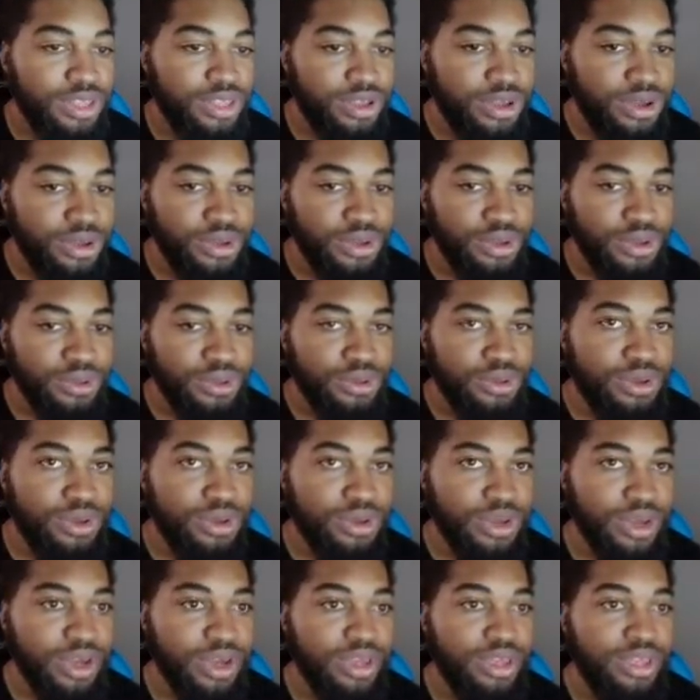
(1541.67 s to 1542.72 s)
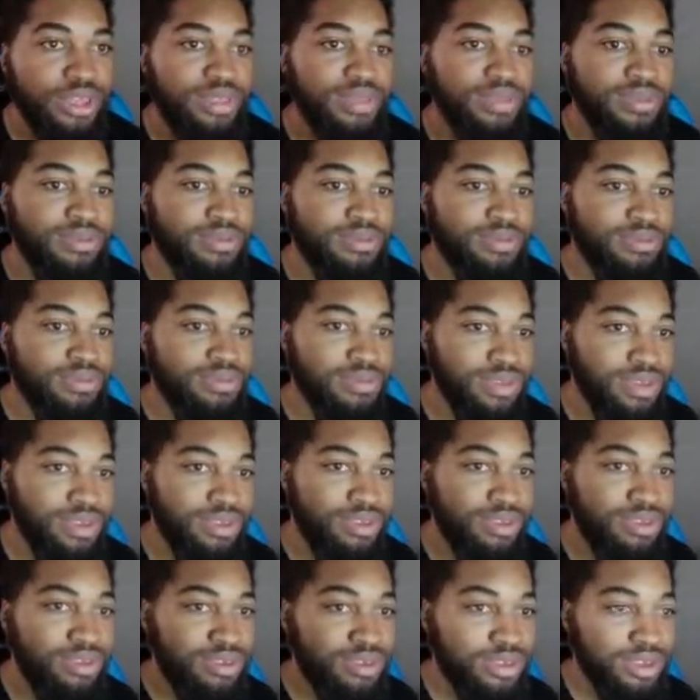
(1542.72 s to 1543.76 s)
tell you, okay,
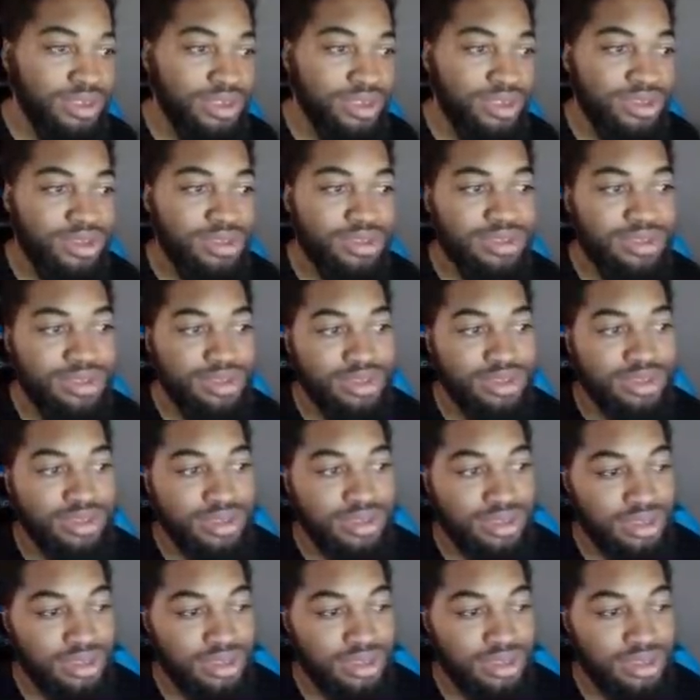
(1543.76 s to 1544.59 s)
this is this, this is